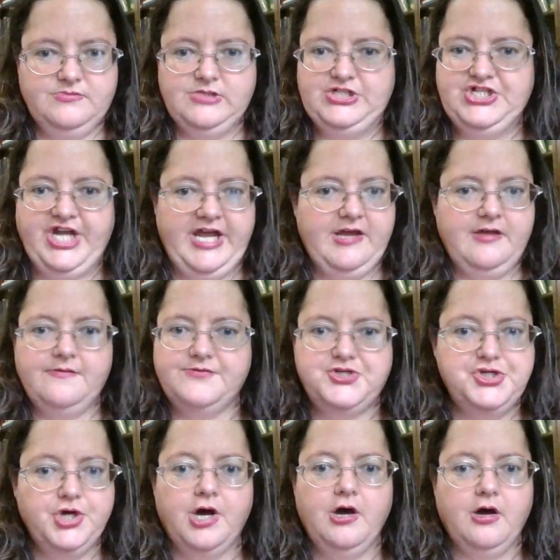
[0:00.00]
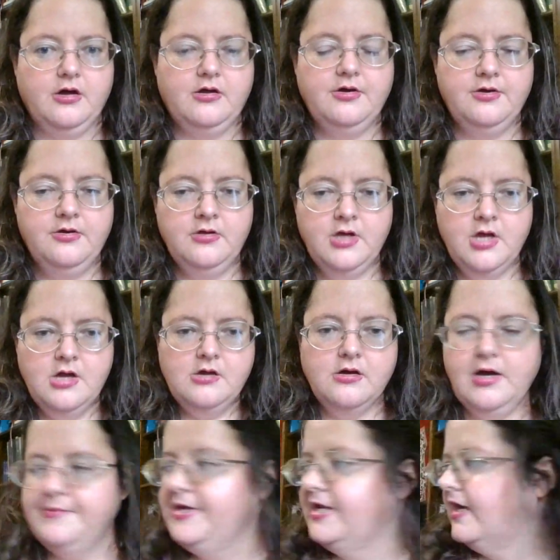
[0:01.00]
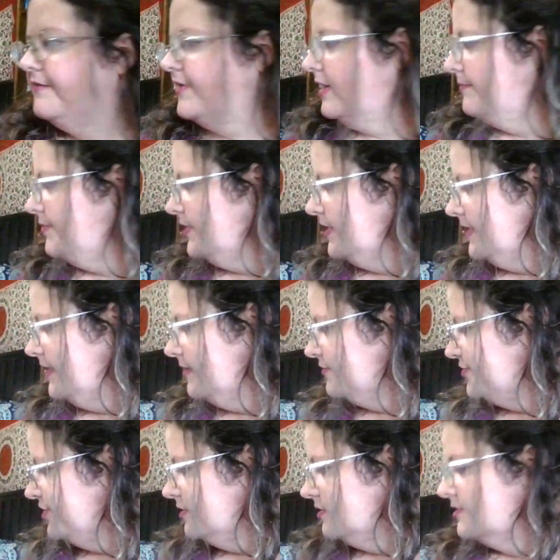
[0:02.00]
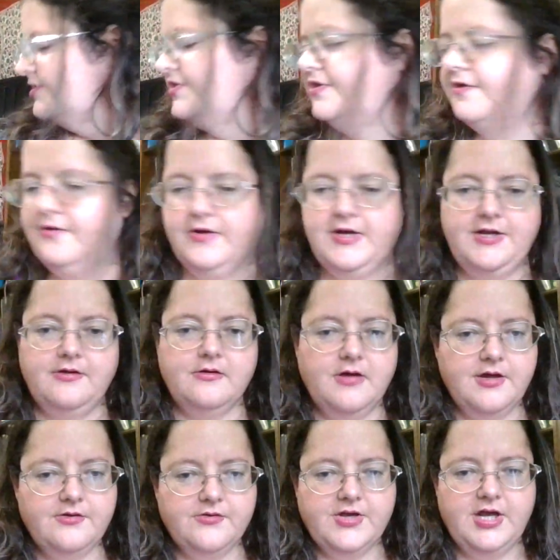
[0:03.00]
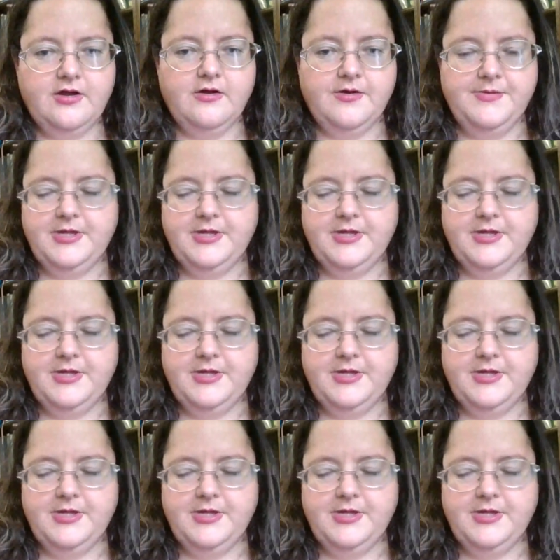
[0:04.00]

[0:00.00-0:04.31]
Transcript: chain of junk I mean, I've got plenty of junk too, and I don't care.